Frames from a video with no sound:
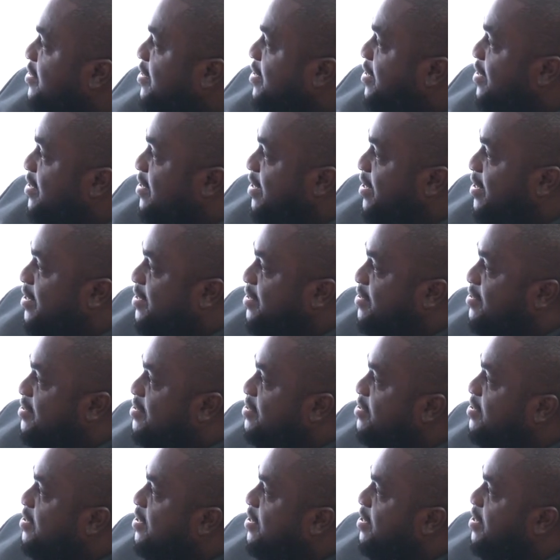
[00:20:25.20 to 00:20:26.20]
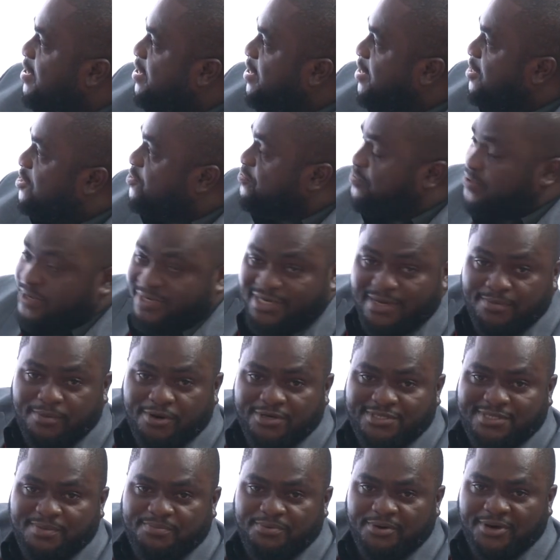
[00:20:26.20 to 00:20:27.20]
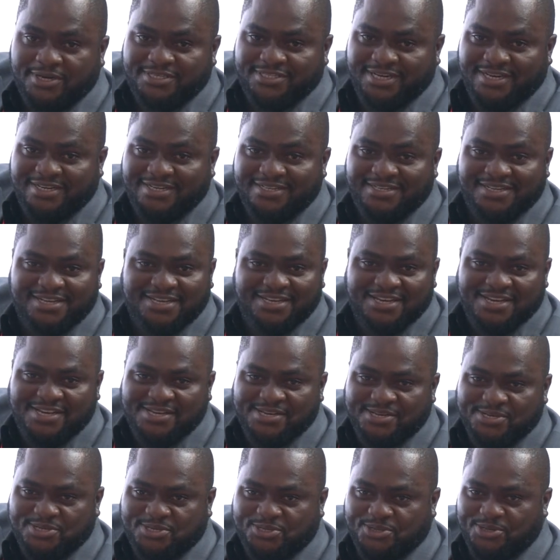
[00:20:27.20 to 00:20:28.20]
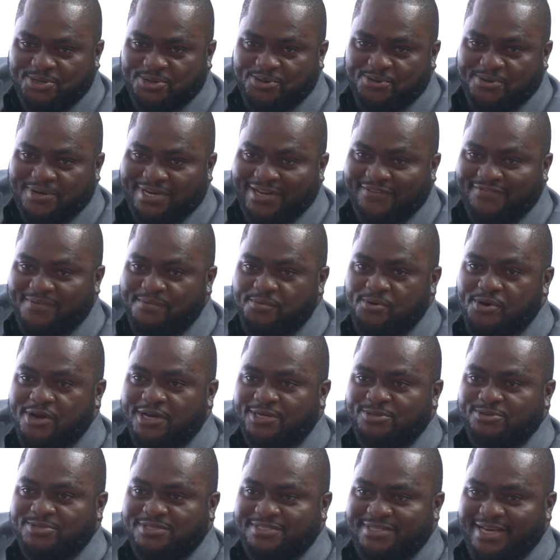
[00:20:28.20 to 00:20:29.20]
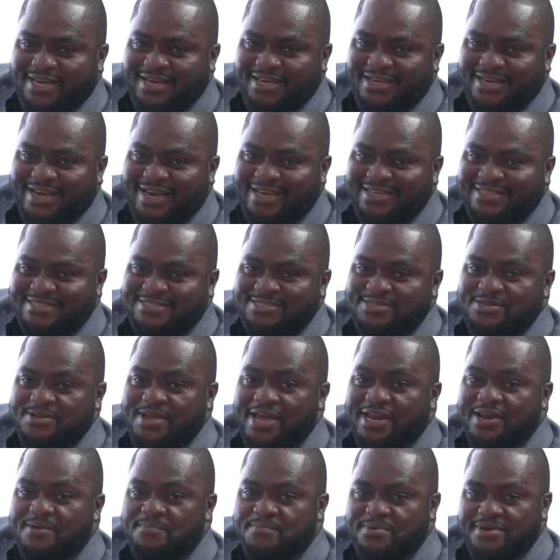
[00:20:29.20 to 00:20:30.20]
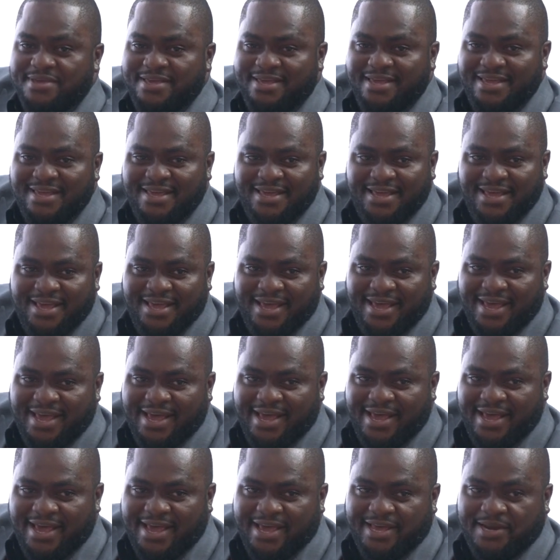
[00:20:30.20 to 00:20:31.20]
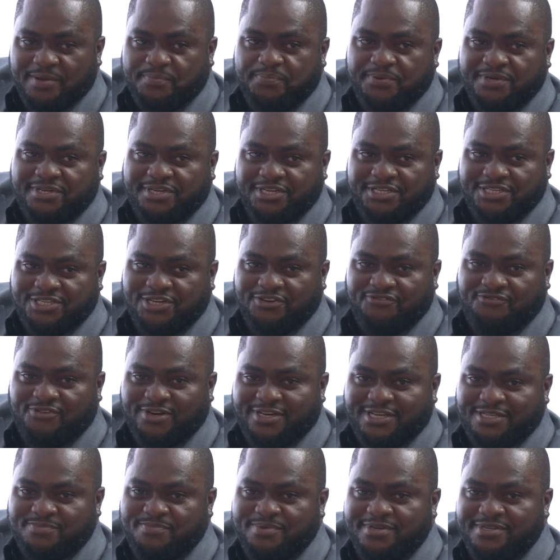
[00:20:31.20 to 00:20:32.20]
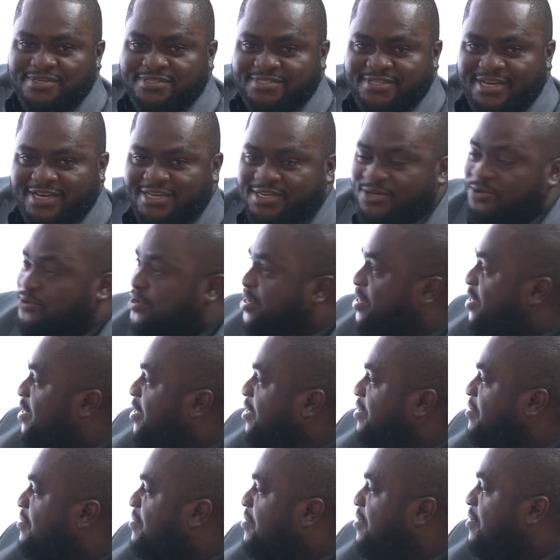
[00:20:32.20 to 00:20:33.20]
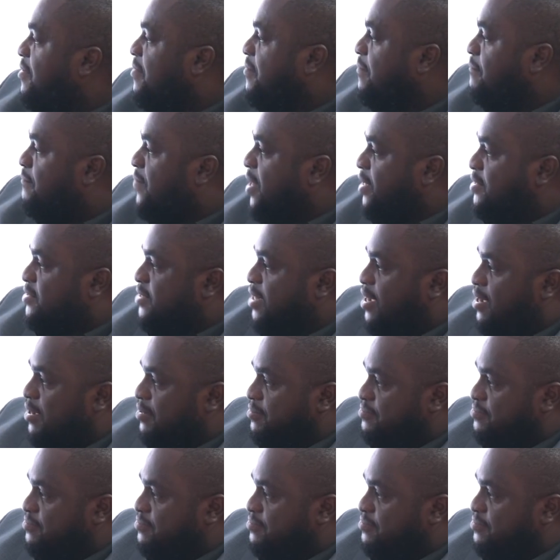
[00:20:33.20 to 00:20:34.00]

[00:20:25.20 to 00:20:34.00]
clearly explained about the blockchain. So whatever I'm going to say here is going to be a repetition of what has been said already. But there